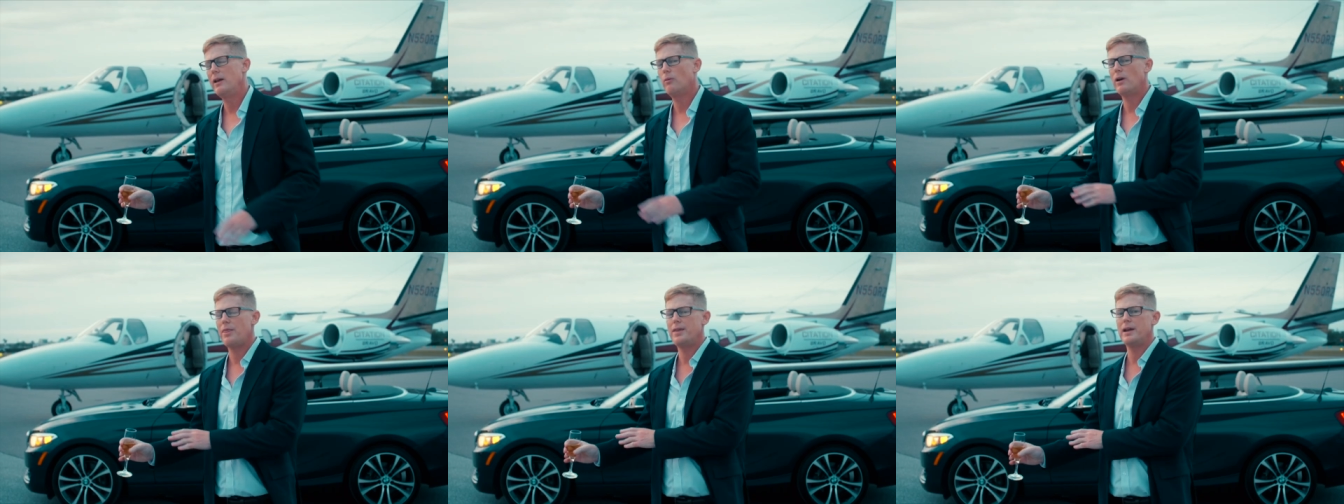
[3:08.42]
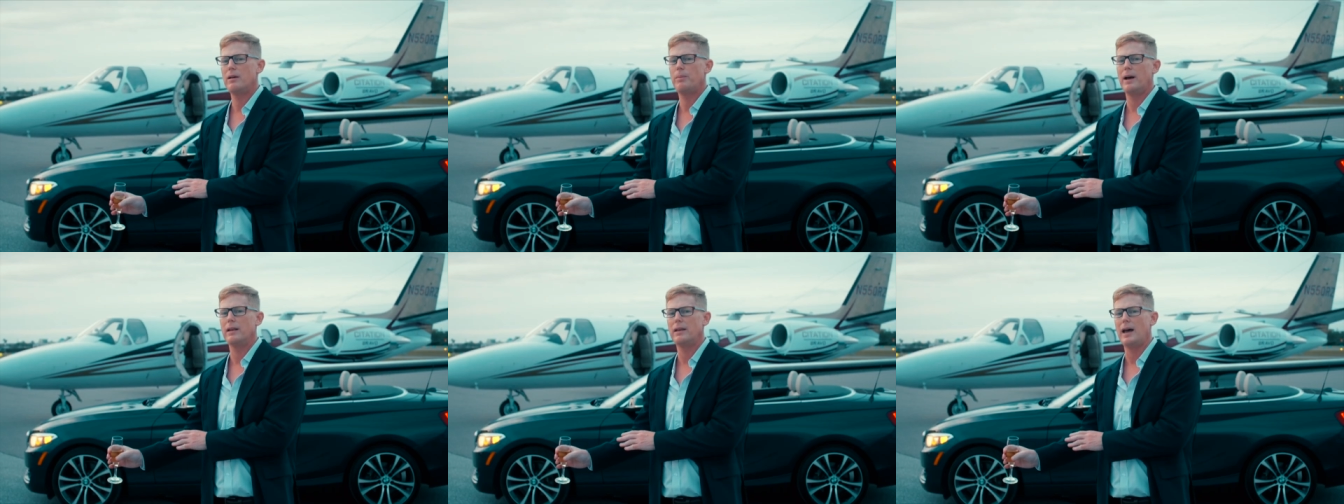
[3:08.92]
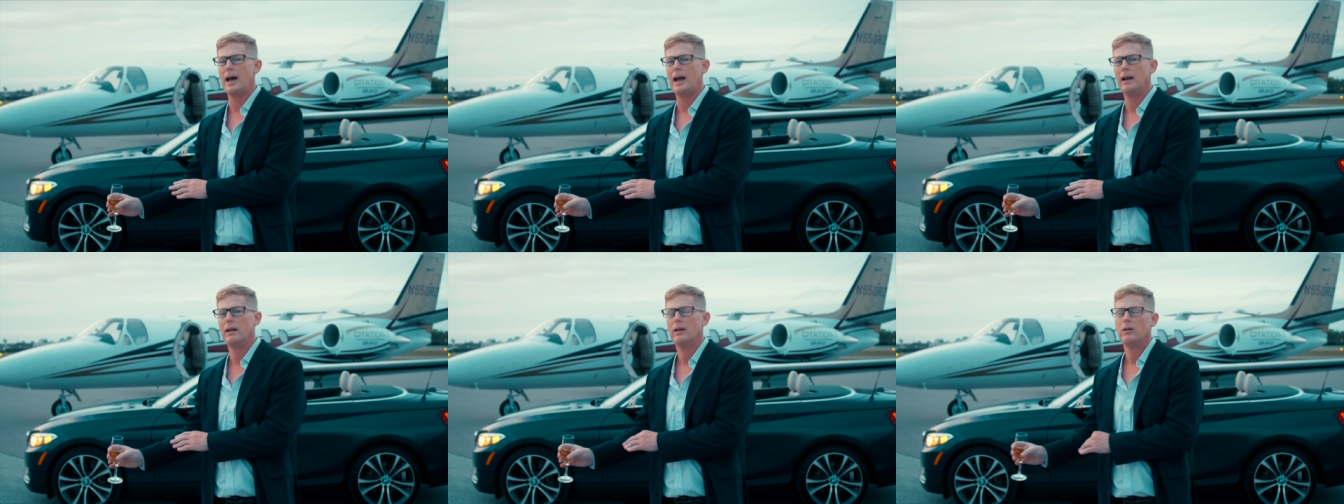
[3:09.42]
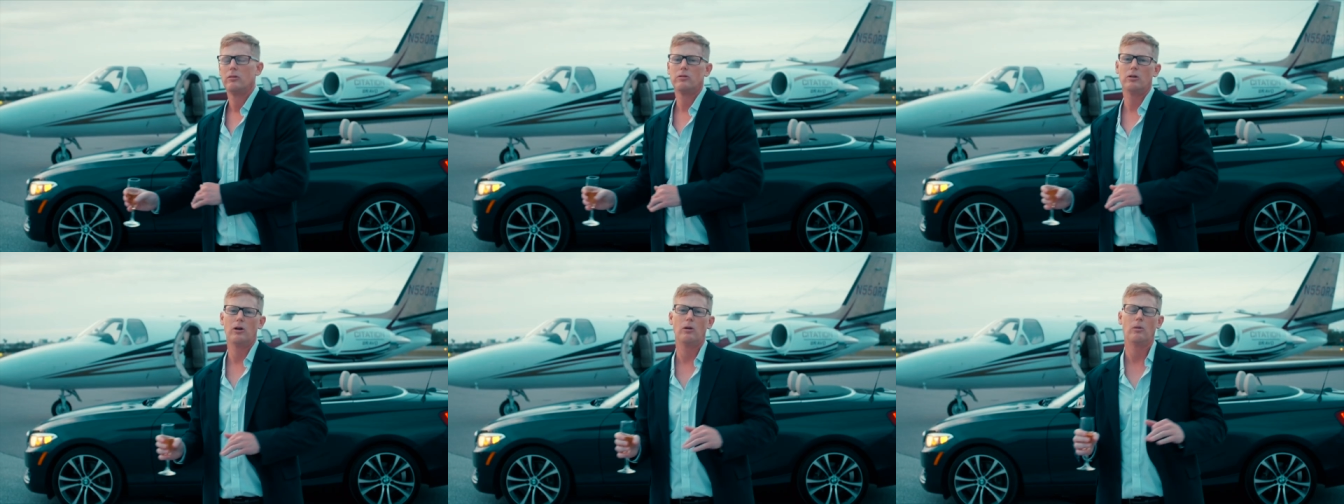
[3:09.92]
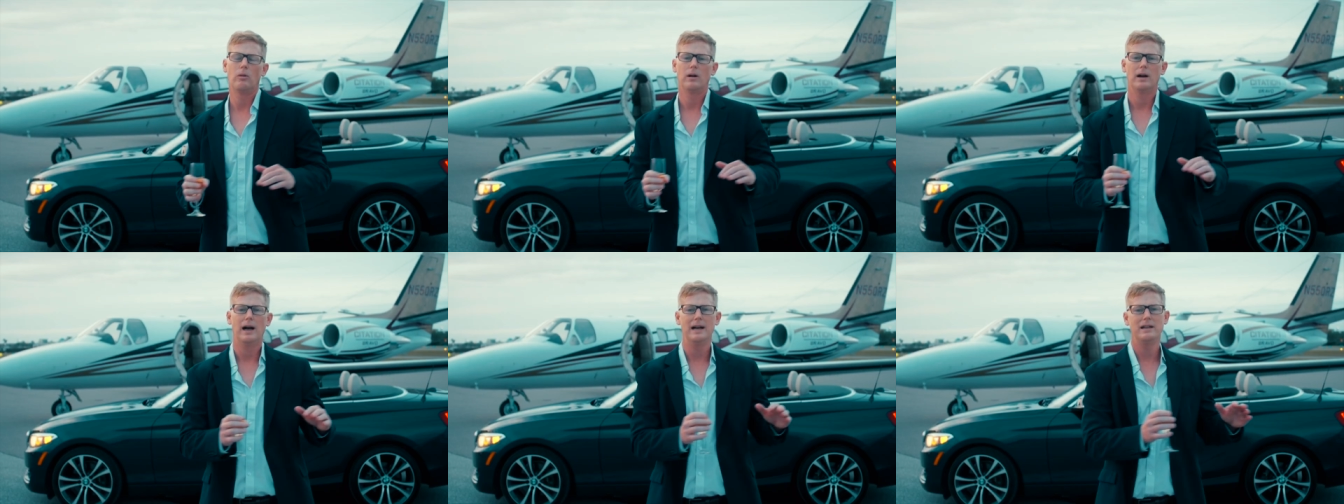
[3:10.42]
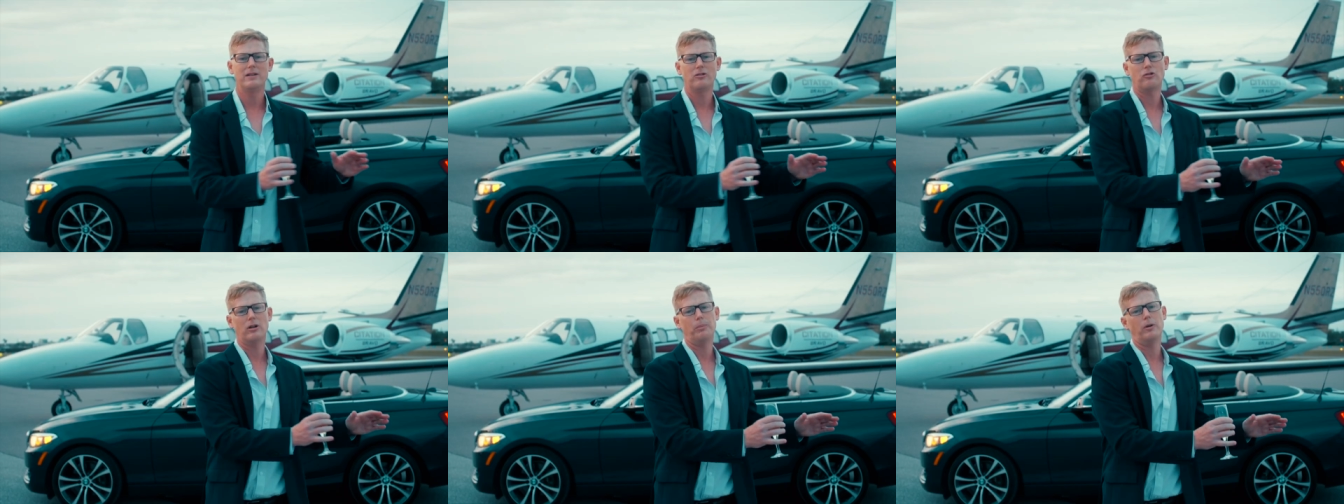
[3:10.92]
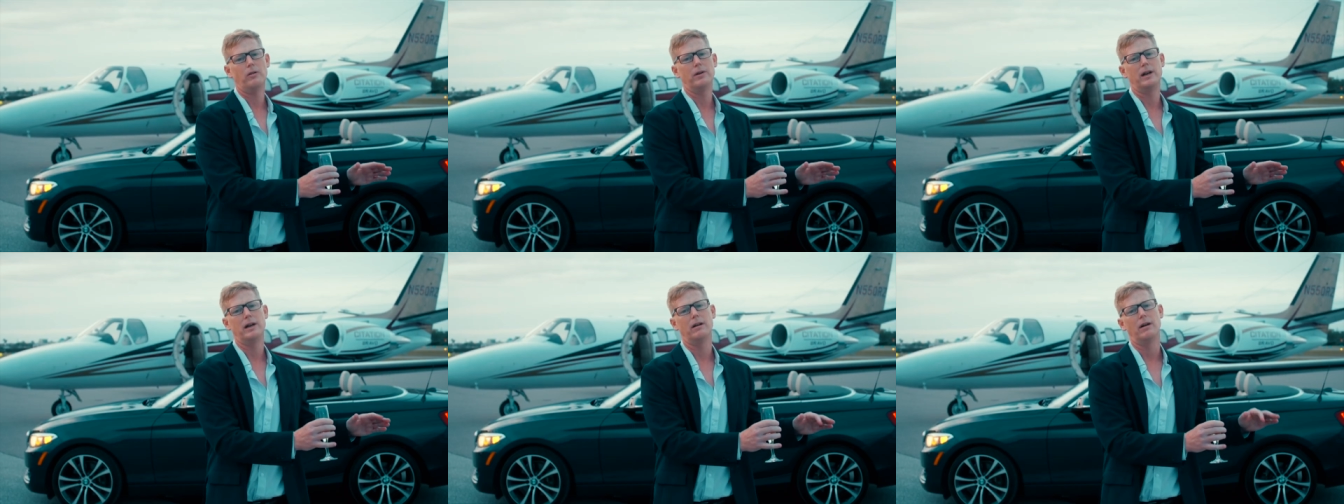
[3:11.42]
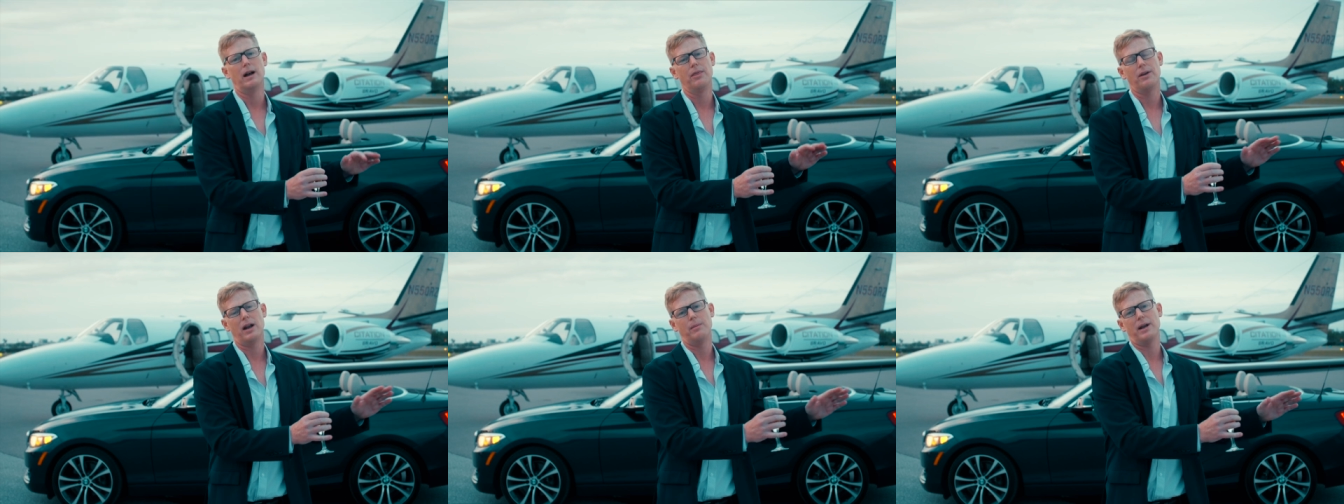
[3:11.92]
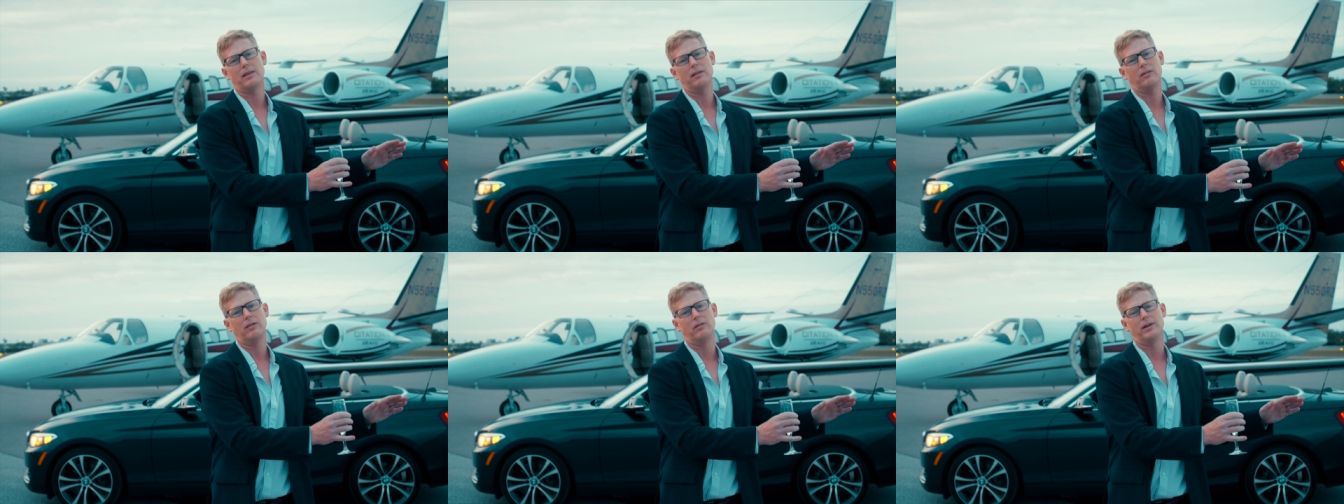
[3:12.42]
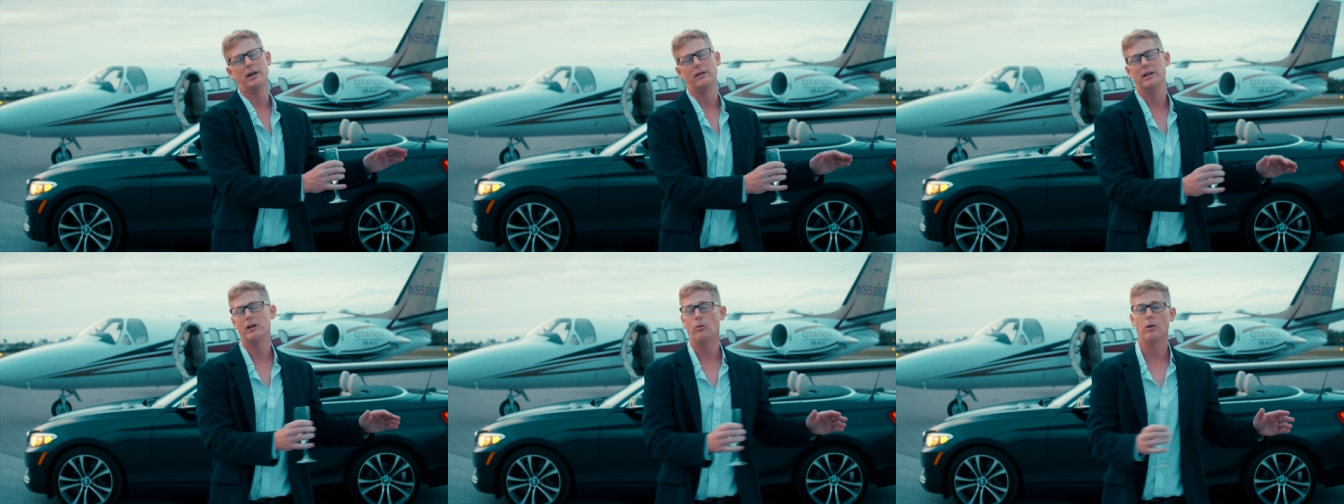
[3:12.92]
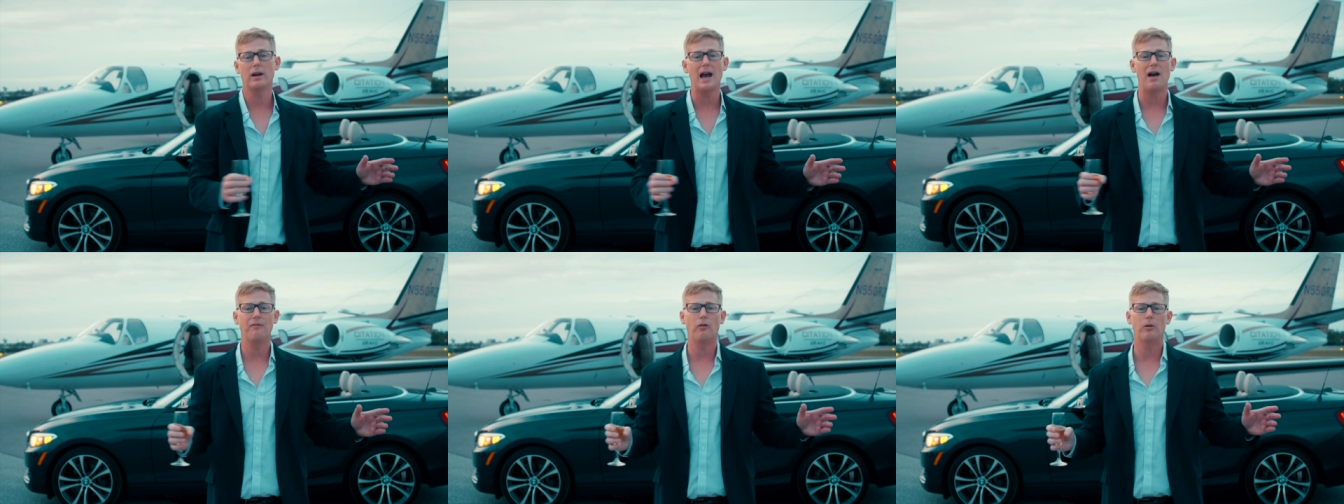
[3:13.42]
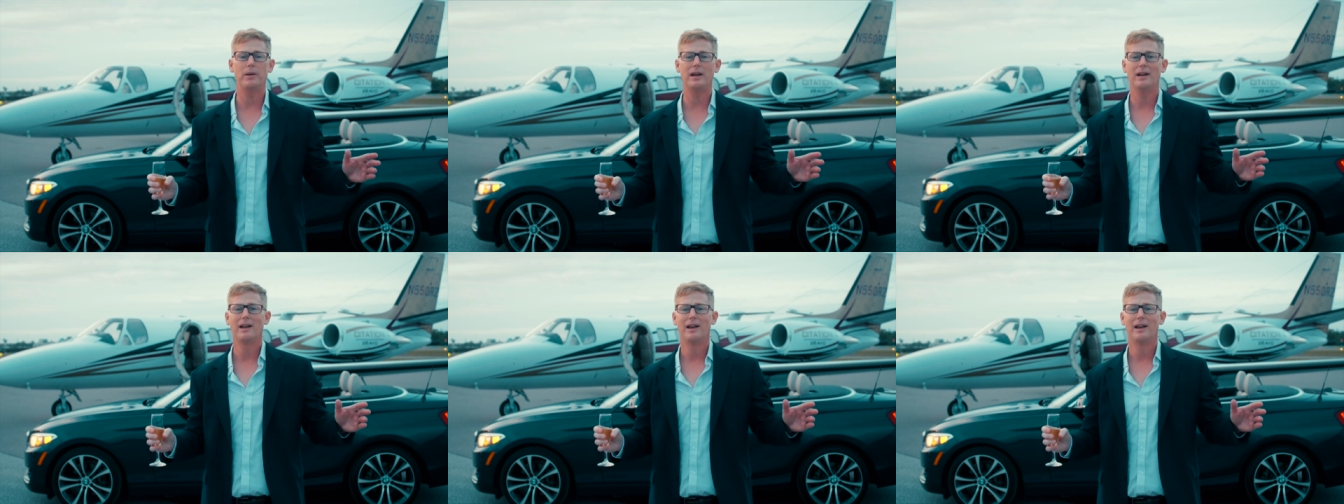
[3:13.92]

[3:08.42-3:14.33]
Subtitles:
didn't want to think about that, so I did this trip over here and thought about this over here. Did it work out for me?